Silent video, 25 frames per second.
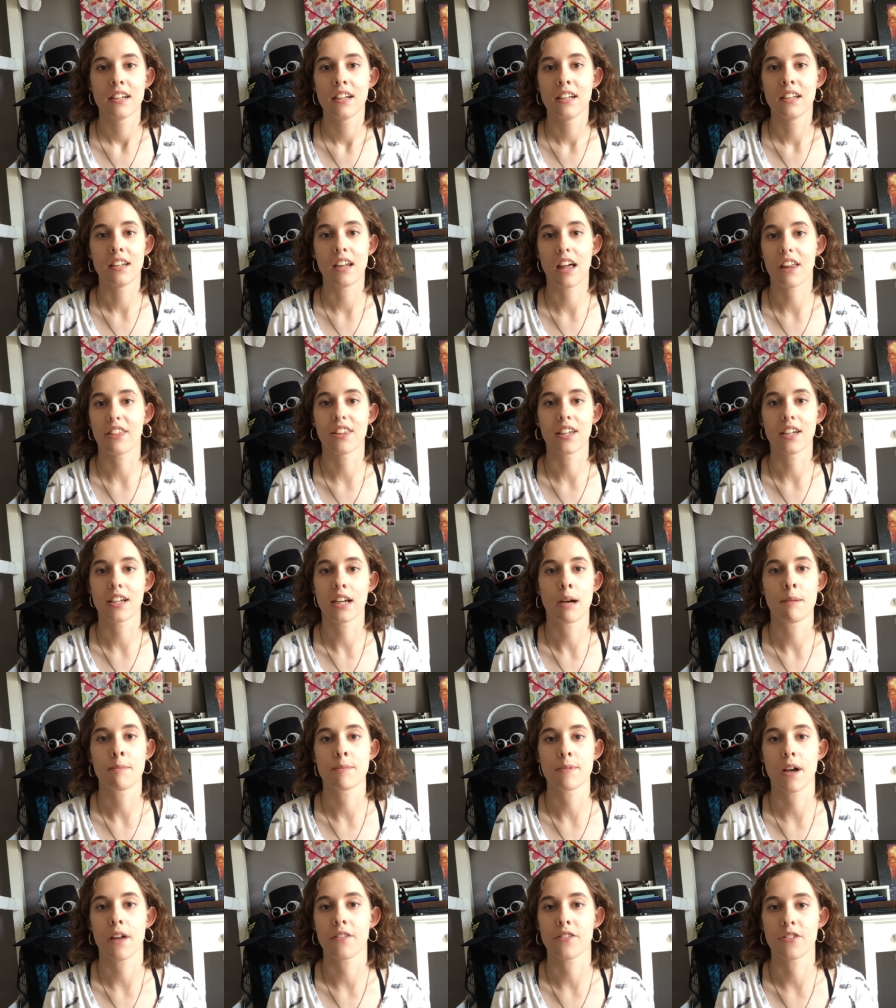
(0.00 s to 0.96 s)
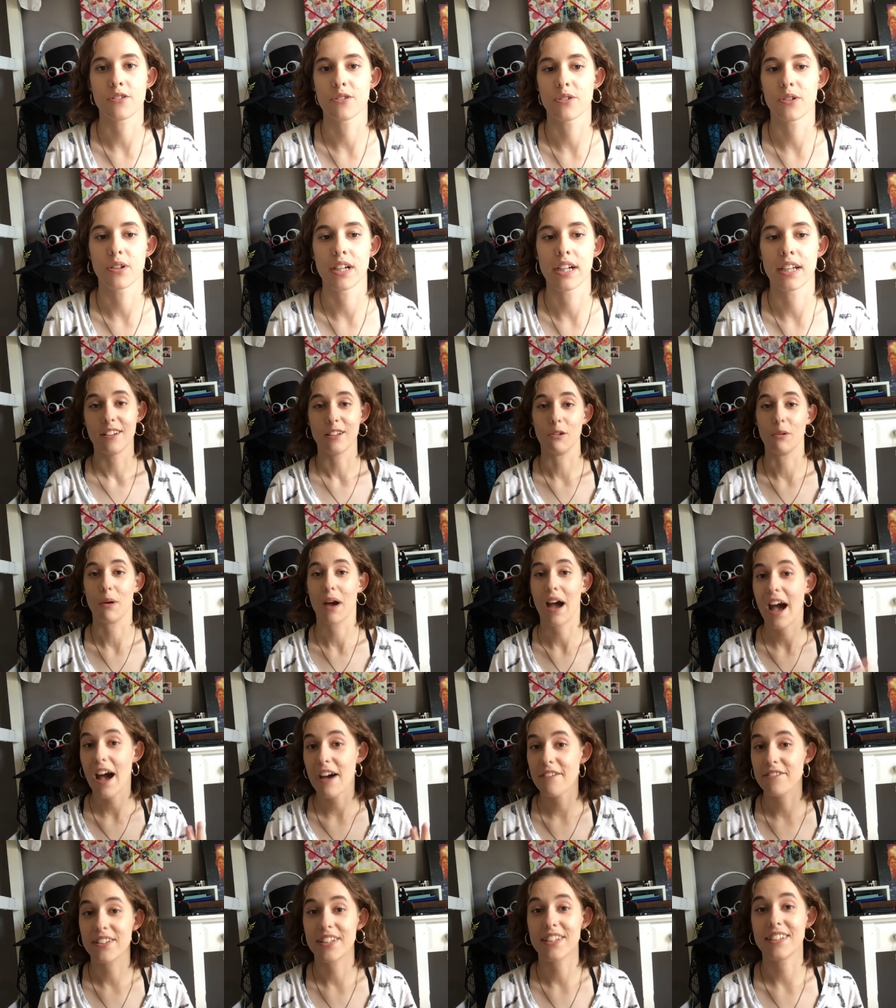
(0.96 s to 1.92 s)
Nothing comes on the screen. You
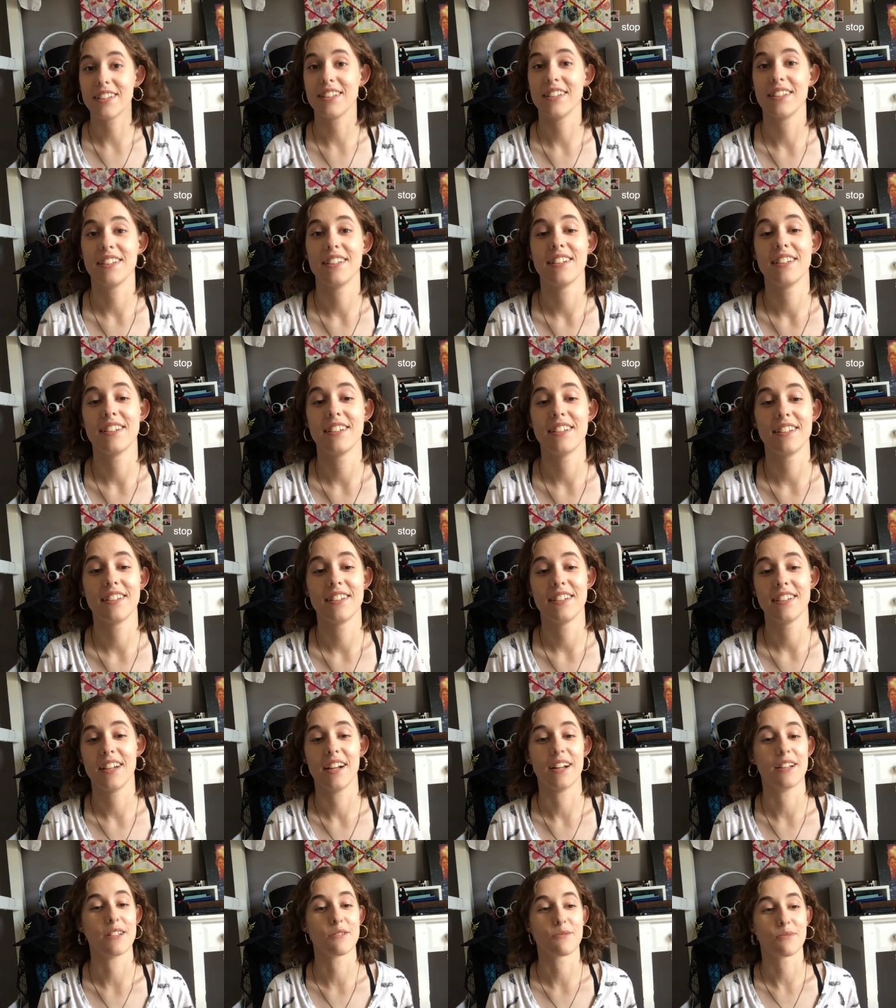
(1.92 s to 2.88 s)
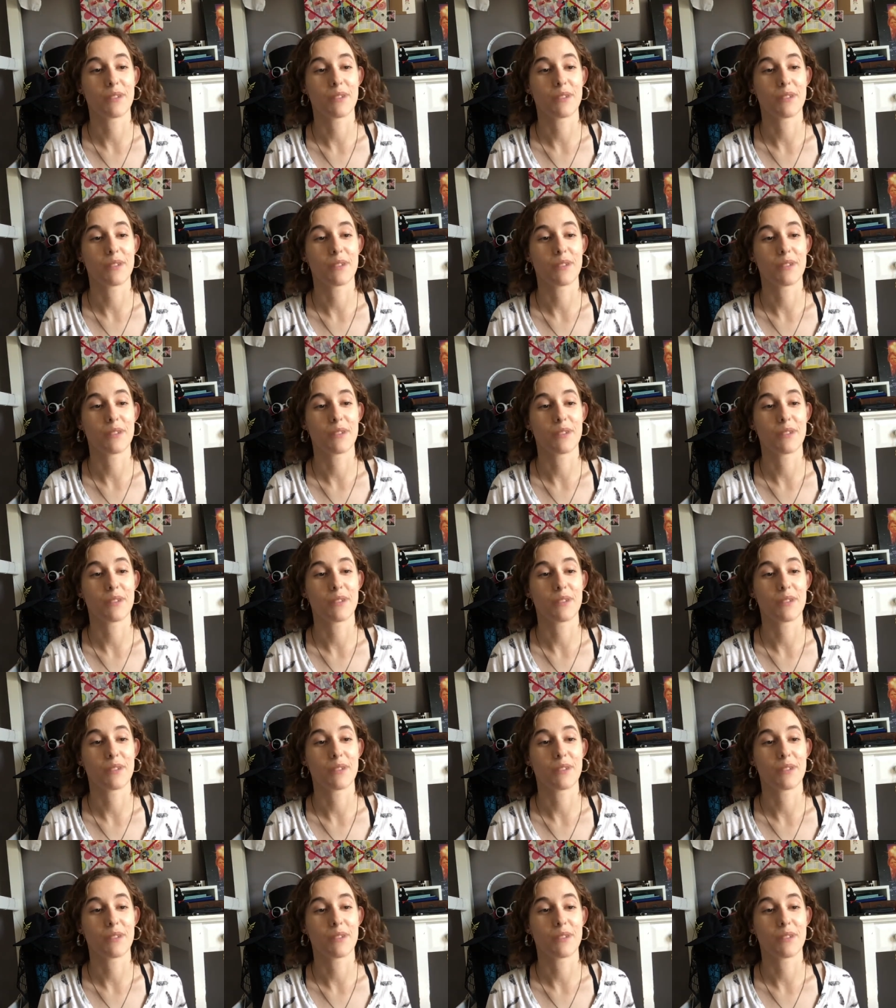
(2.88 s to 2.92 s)
have it, it's